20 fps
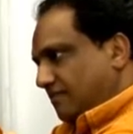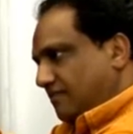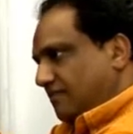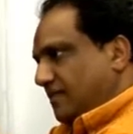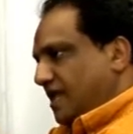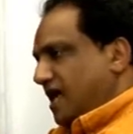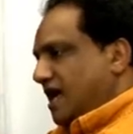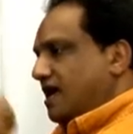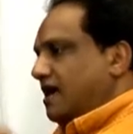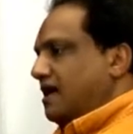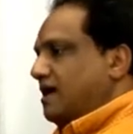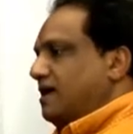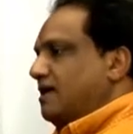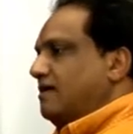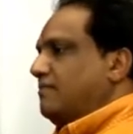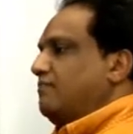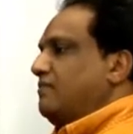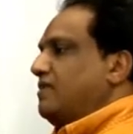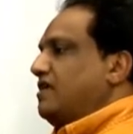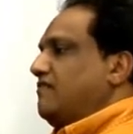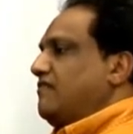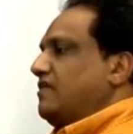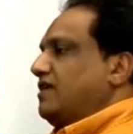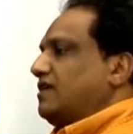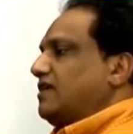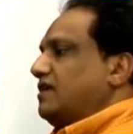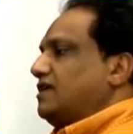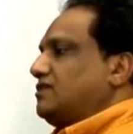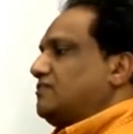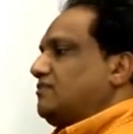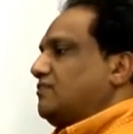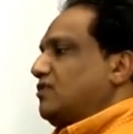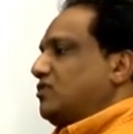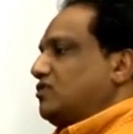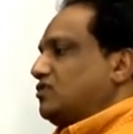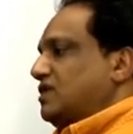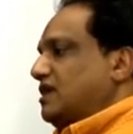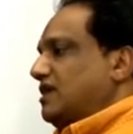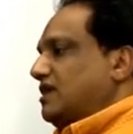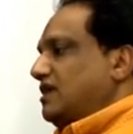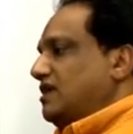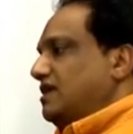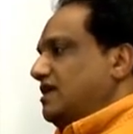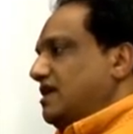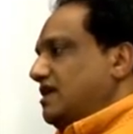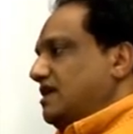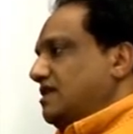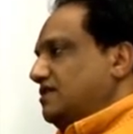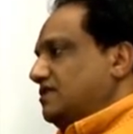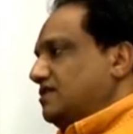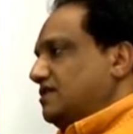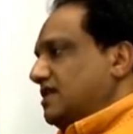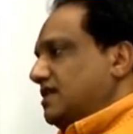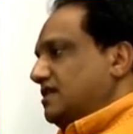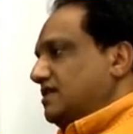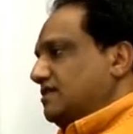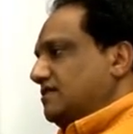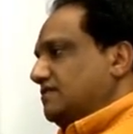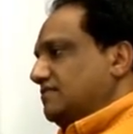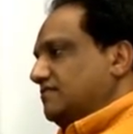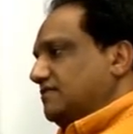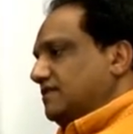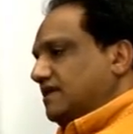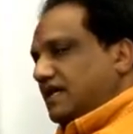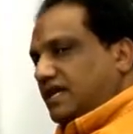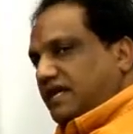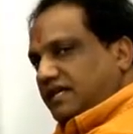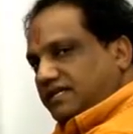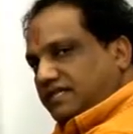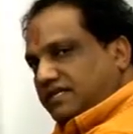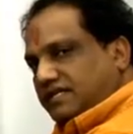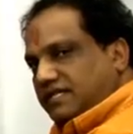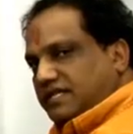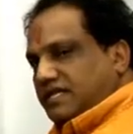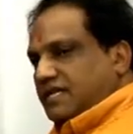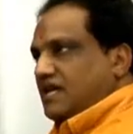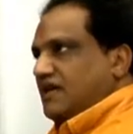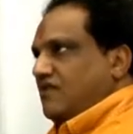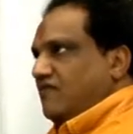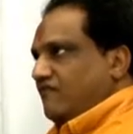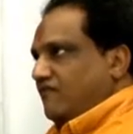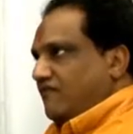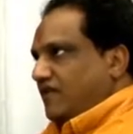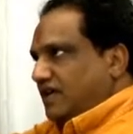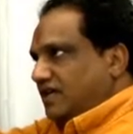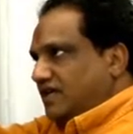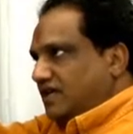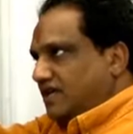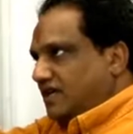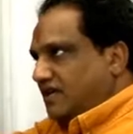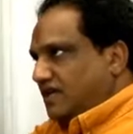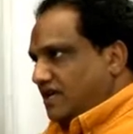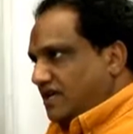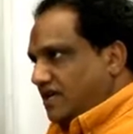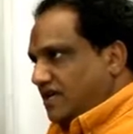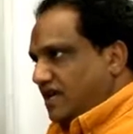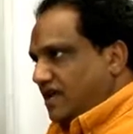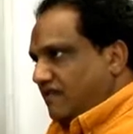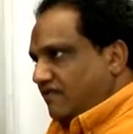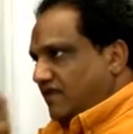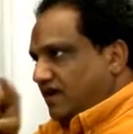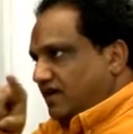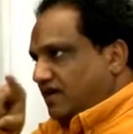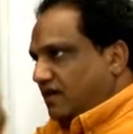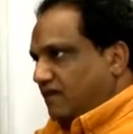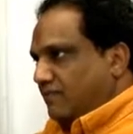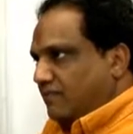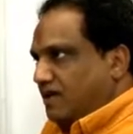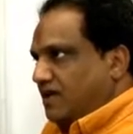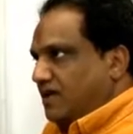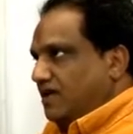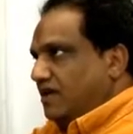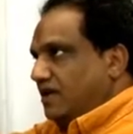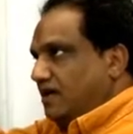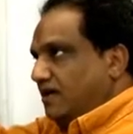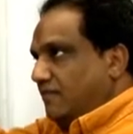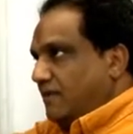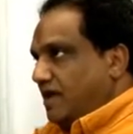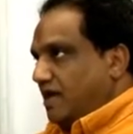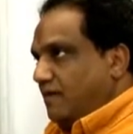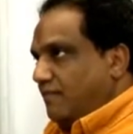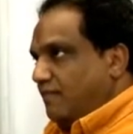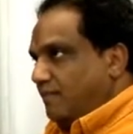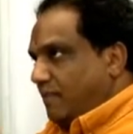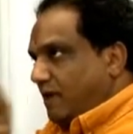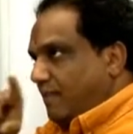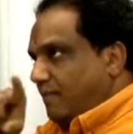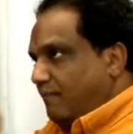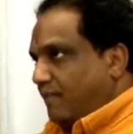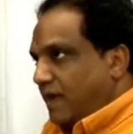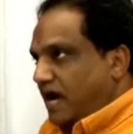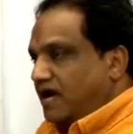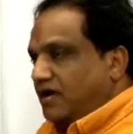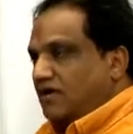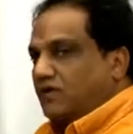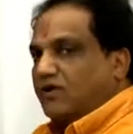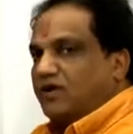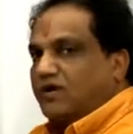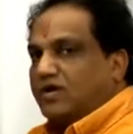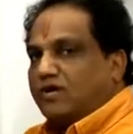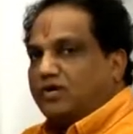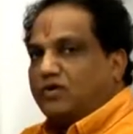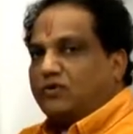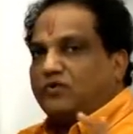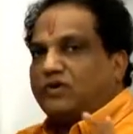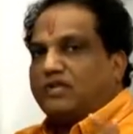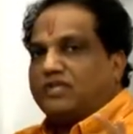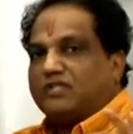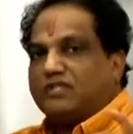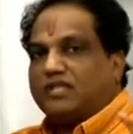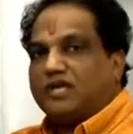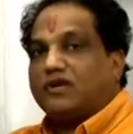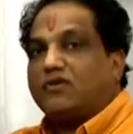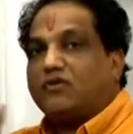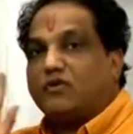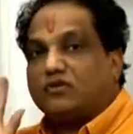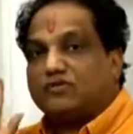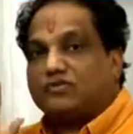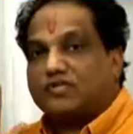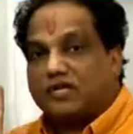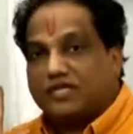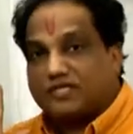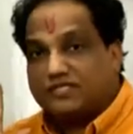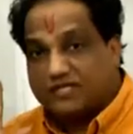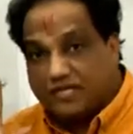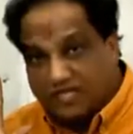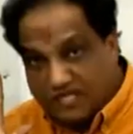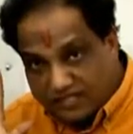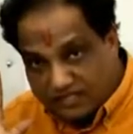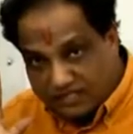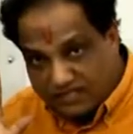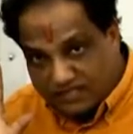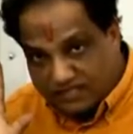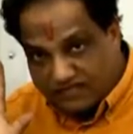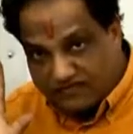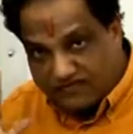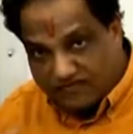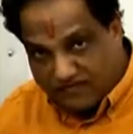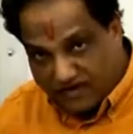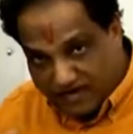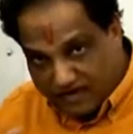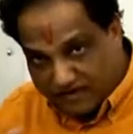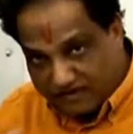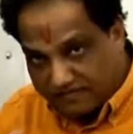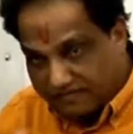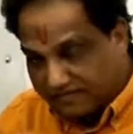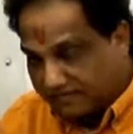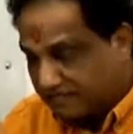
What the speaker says: then B vector is oscillating inside, correct? Vector E and vector B remain perpendicular during their oscillations. Fine.